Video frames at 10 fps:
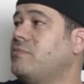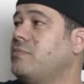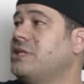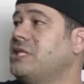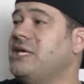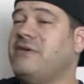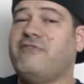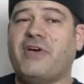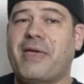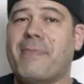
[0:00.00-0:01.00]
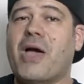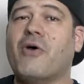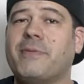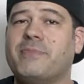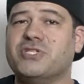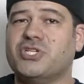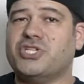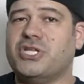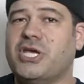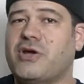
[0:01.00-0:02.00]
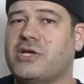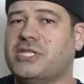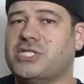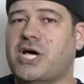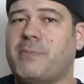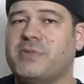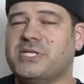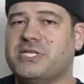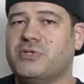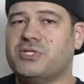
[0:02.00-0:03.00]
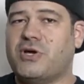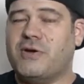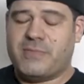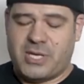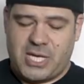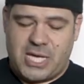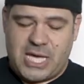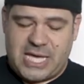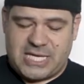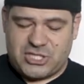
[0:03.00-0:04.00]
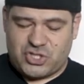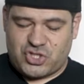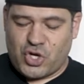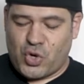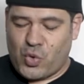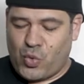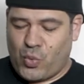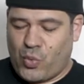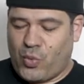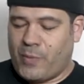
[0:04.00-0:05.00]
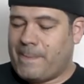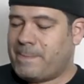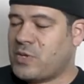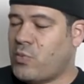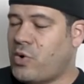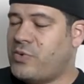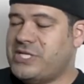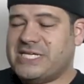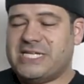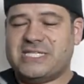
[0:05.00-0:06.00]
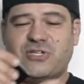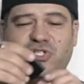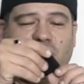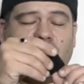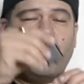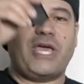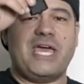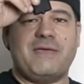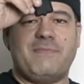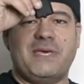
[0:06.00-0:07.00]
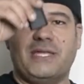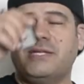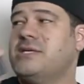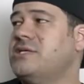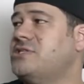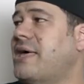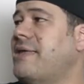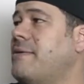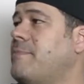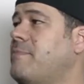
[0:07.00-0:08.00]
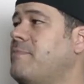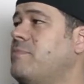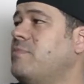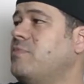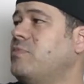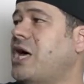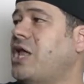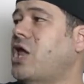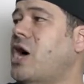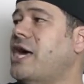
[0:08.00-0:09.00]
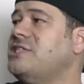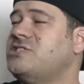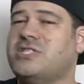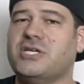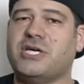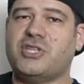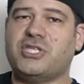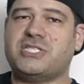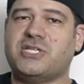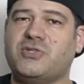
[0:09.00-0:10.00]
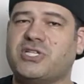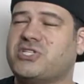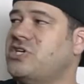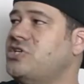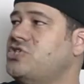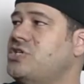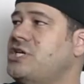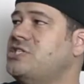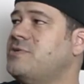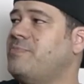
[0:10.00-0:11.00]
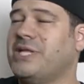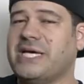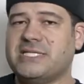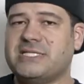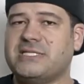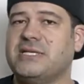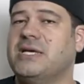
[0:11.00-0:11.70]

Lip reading: leave a mounting position here at the top of the tilt arm. And so what we did is there's a locating pin that aligns the tilt extension into place